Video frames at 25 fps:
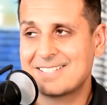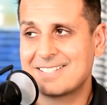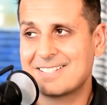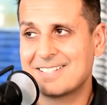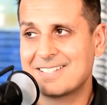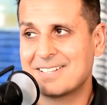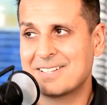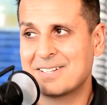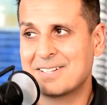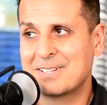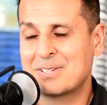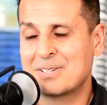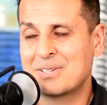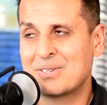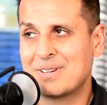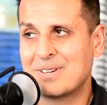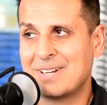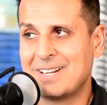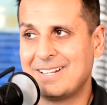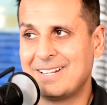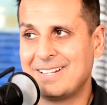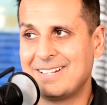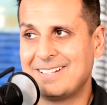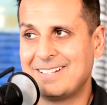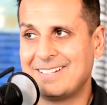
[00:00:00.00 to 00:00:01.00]
a
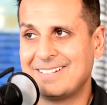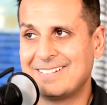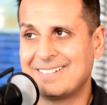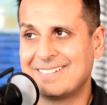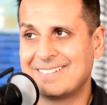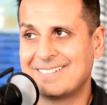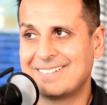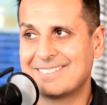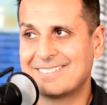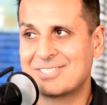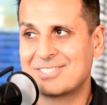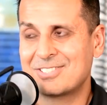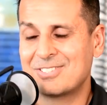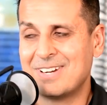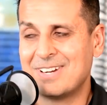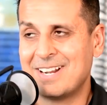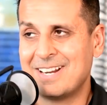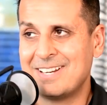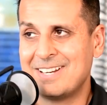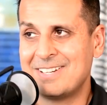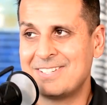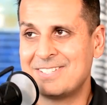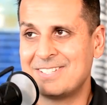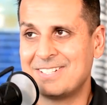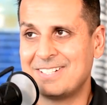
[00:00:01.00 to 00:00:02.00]
great
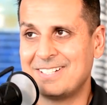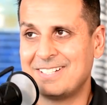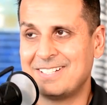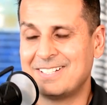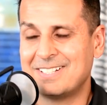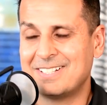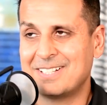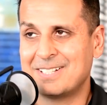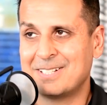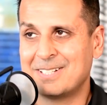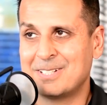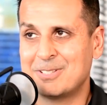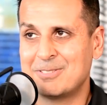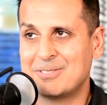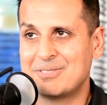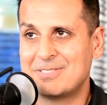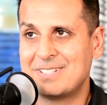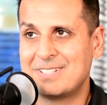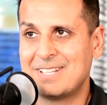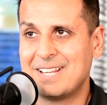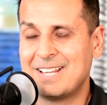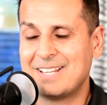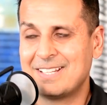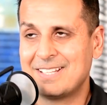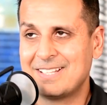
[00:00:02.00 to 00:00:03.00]
strategy of
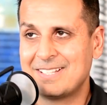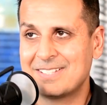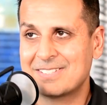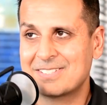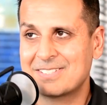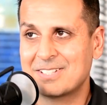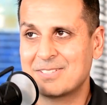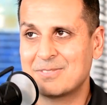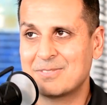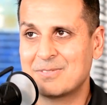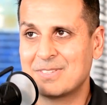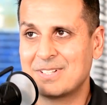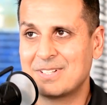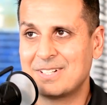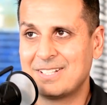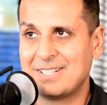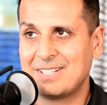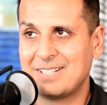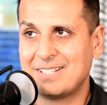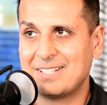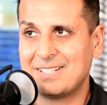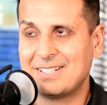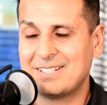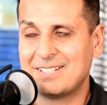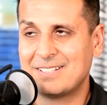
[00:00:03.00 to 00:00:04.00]
taking
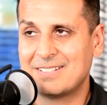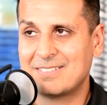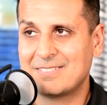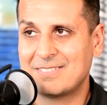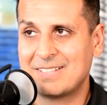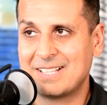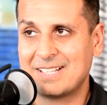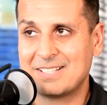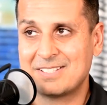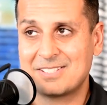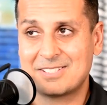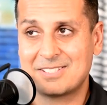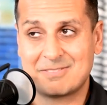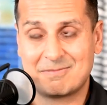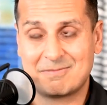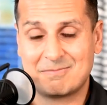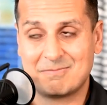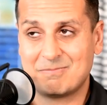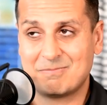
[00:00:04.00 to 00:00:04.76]
somebody that's